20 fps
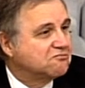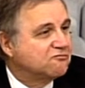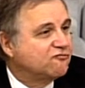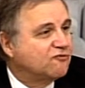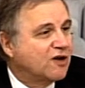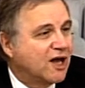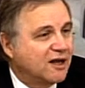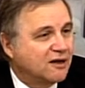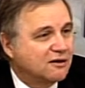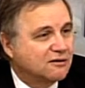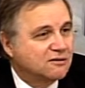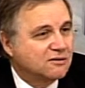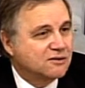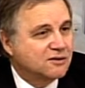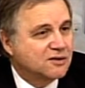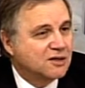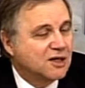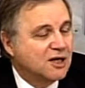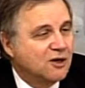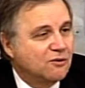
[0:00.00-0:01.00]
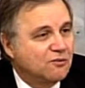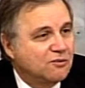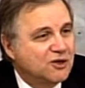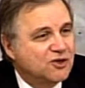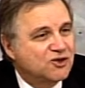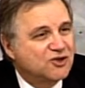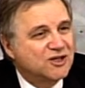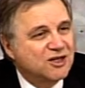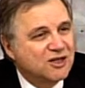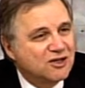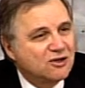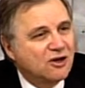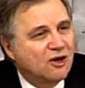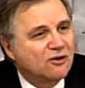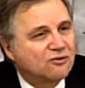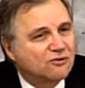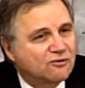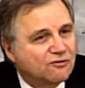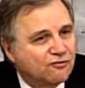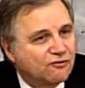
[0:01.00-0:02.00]
vehicles, which did
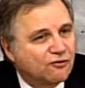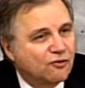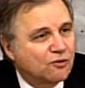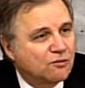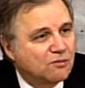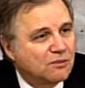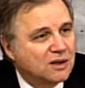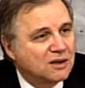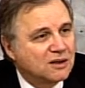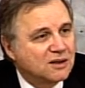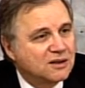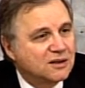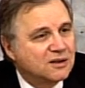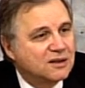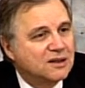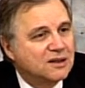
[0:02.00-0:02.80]
not formally,